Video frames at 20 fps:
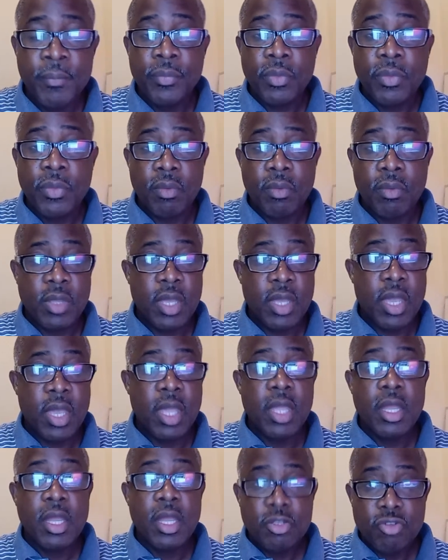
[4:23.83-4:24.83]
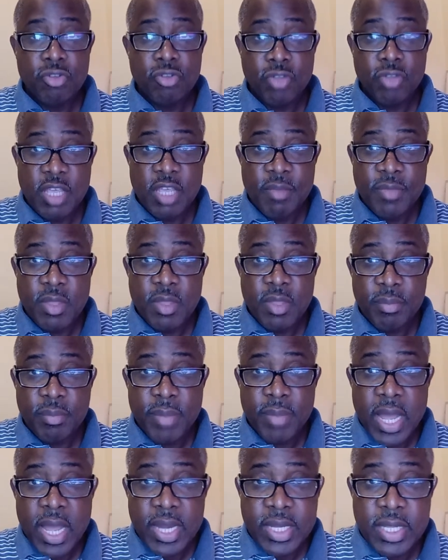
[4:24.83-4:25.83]
okay, to keep the
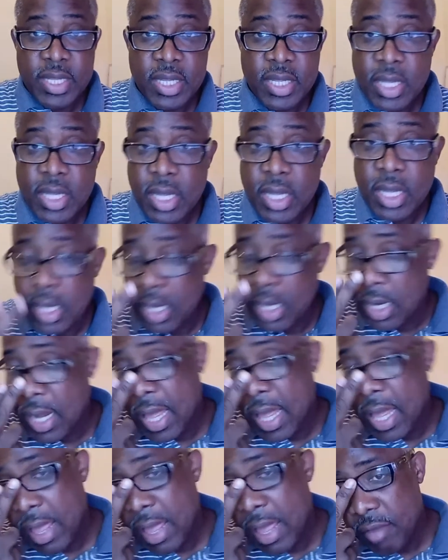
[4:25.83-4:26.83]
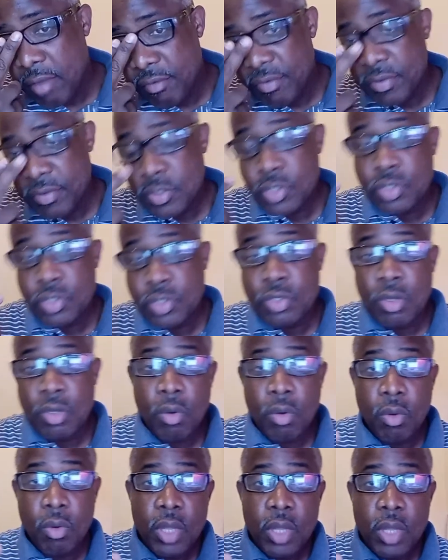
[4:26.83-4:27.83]
body alive.
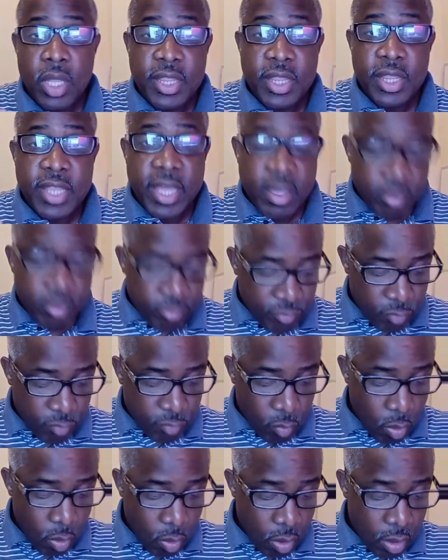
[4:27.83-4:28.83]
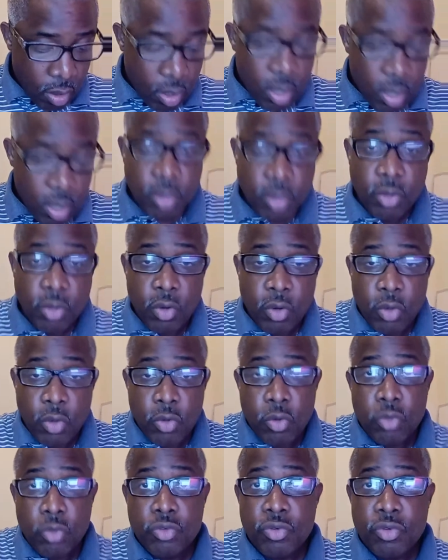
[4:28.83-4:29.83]
So therefore,
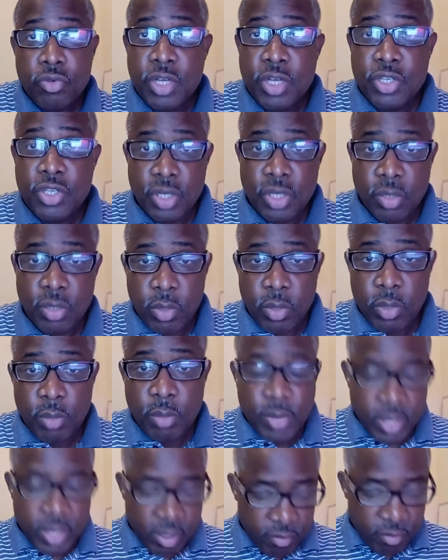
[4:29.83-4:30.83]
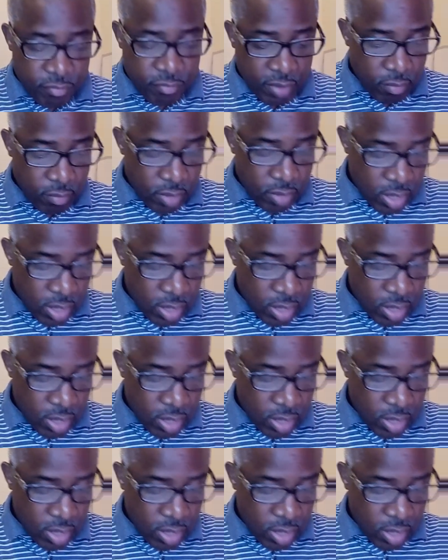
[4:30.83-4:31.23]
nutrition will play a very